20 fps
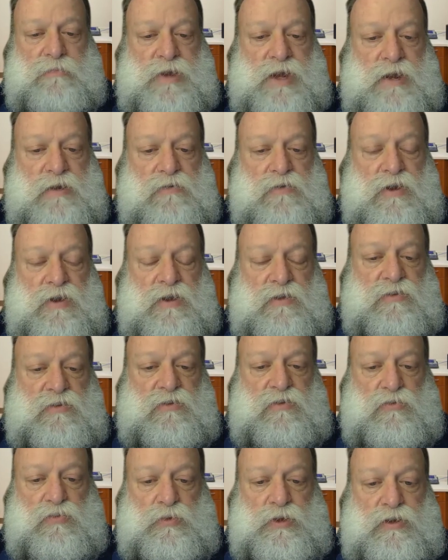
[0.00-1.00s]
main
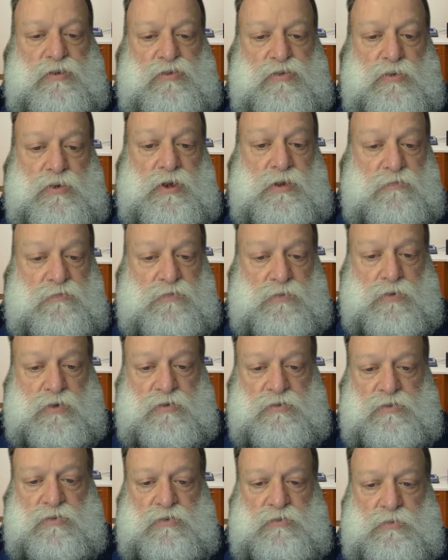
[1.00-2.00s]
reasons we joined
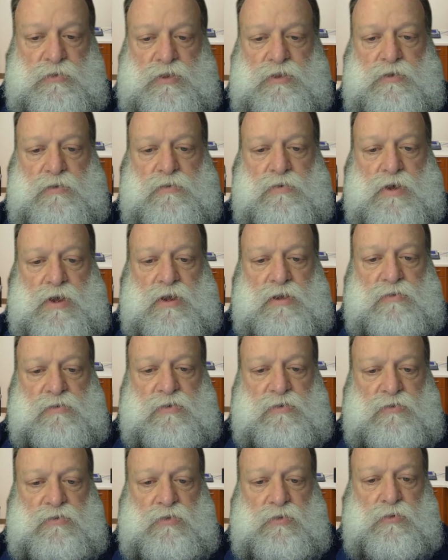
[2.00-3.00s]
forces with Nuance,
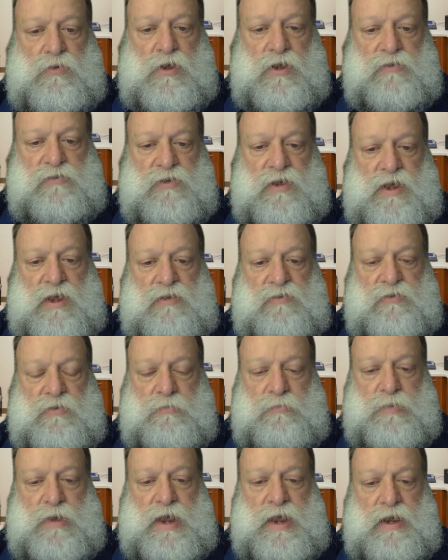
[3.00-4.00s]
because Nuance has a
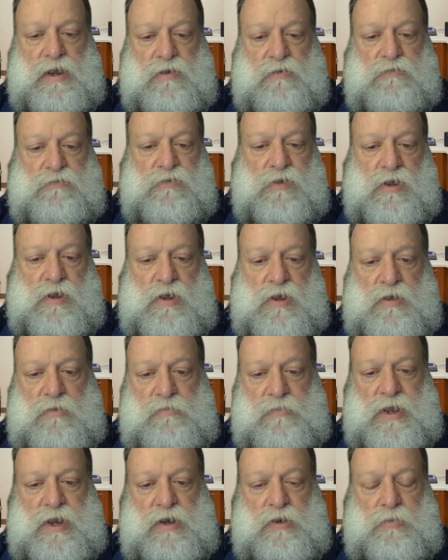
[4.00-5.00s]
bank of
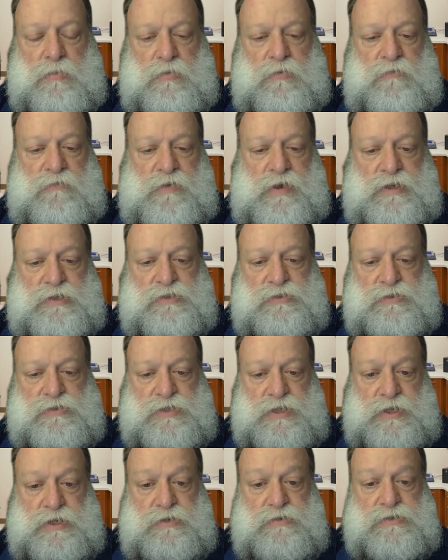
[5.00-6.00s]
medical professionals
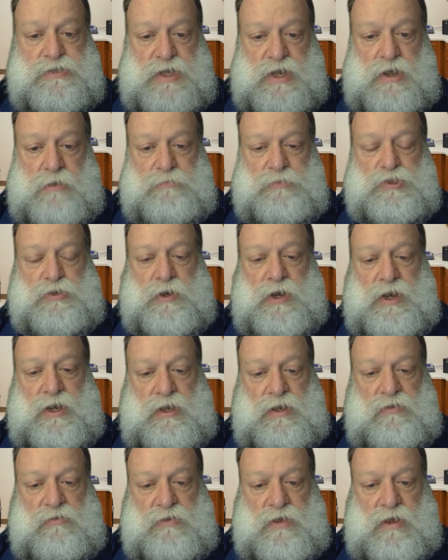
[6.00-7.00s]
they use to help train
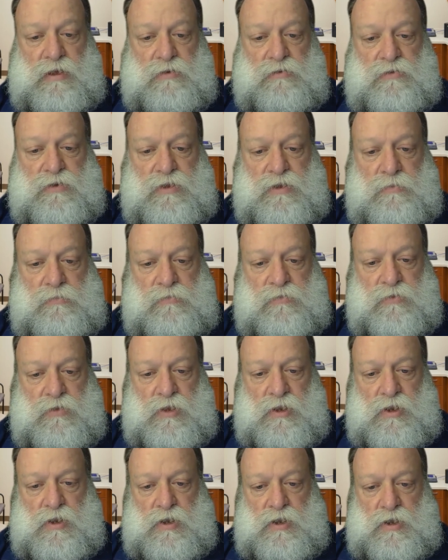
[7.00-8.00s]
these algorithms.
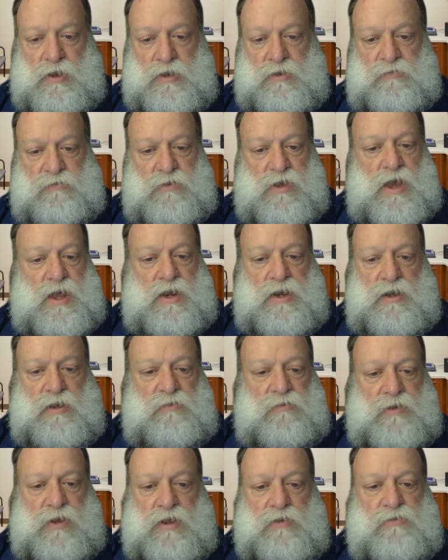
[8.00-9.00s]
It is not an
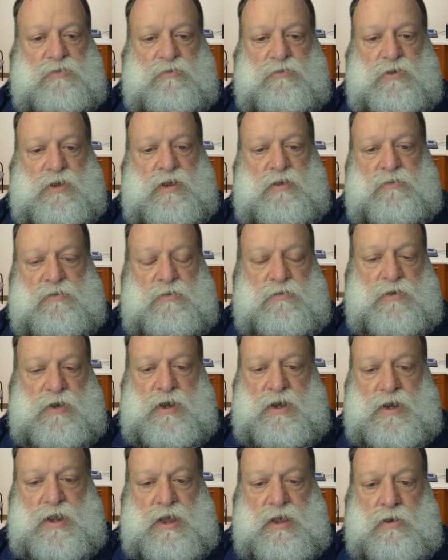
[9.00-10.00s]
easy exercise to train
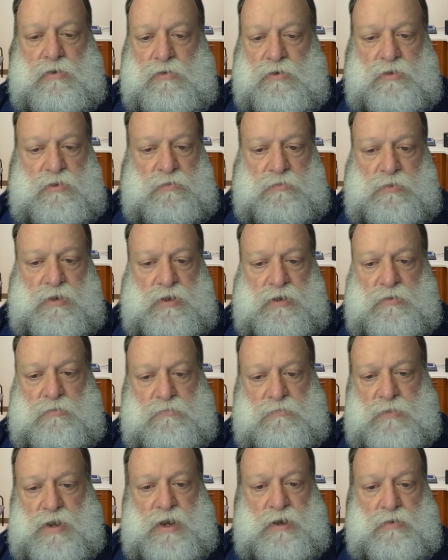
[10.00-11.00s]
an algorithm in
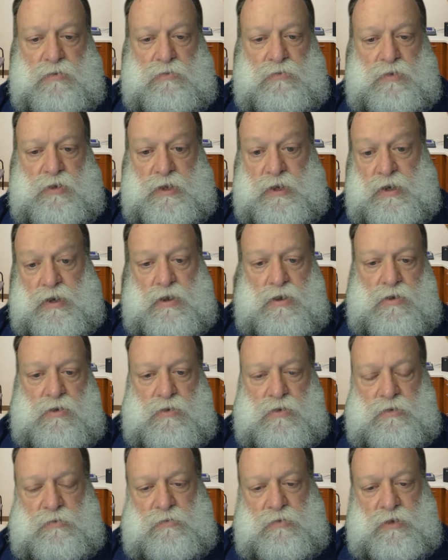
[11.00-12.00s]
medical
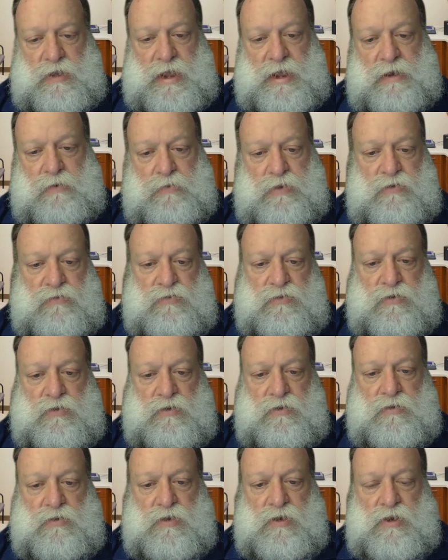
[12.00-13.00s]
lingo and language,
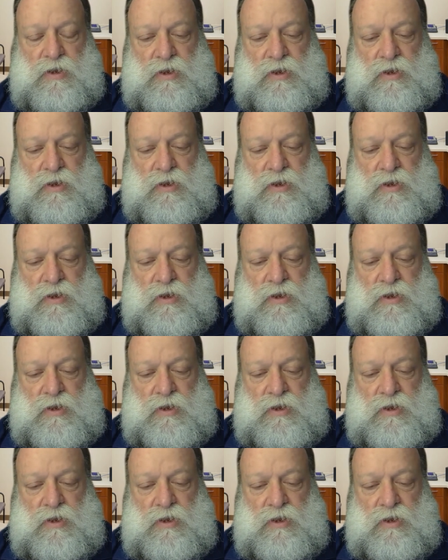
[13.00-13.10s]
and